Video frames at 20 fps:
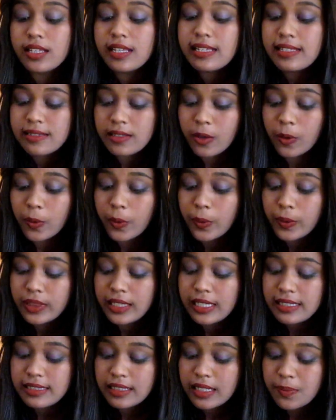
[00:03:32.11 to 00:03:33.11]
So
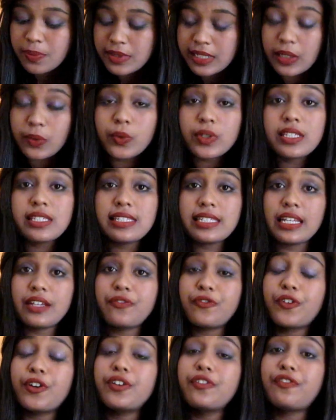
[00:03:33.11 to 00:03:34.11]
this lipstick would
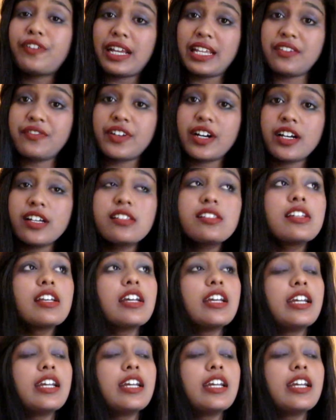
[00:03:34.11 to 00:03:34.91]
stay for 5 hours,